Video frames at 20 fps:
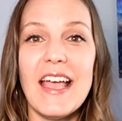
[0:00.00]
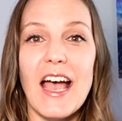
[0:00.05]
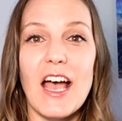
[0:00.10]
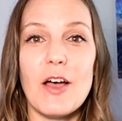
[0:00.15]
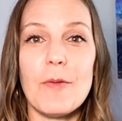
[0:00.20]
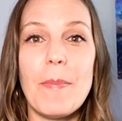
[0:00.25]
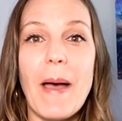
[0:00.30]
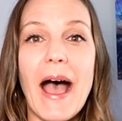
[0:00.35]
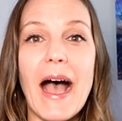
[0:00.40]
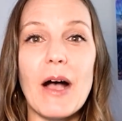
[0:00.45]

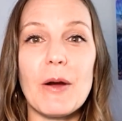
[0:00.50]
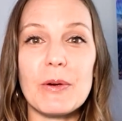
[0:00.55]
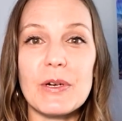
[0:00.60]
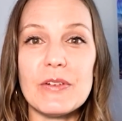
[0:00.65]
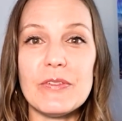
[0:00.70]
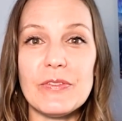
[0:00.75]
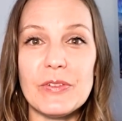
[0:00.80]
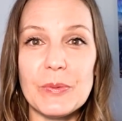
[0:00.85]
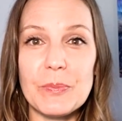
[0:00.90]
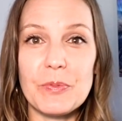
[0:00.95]
a
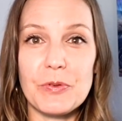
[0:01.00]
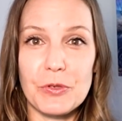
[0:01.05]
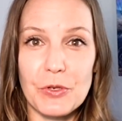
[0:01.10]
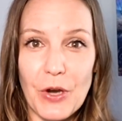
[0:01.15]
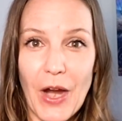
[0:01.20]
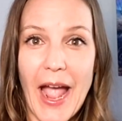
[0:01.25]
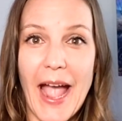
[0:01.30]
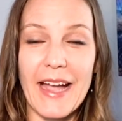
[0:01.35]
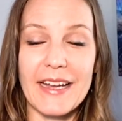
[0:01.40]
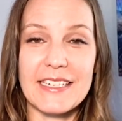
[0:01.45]
powerful
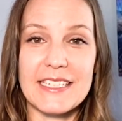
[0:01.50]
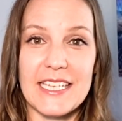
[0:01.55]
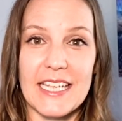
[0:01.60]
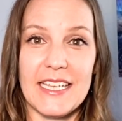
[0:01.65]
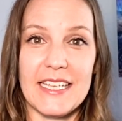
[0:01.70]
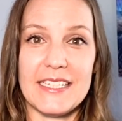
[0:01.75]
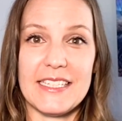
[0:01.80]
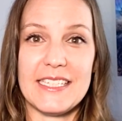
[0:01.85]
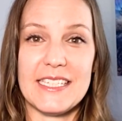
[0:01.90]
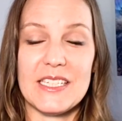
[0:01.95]

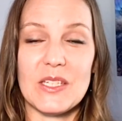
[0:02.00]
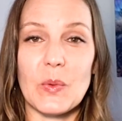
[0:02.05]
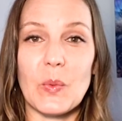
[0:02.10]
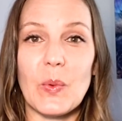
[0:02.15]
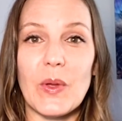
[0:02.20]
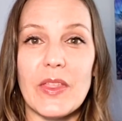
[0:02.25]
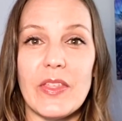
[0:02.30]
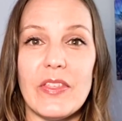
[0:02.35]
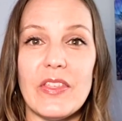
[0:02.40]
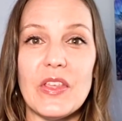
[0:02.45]
practice
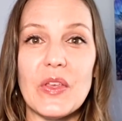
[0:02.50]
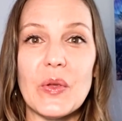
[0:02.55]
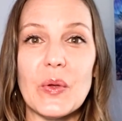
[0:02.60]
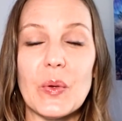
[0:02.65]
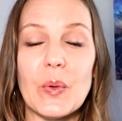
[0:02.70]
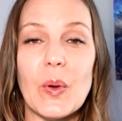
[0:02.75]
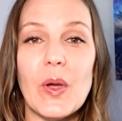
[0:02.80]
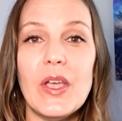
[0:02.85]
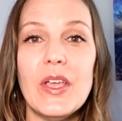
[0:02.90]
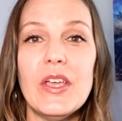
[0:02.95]
with
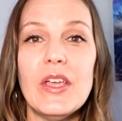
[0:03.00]
you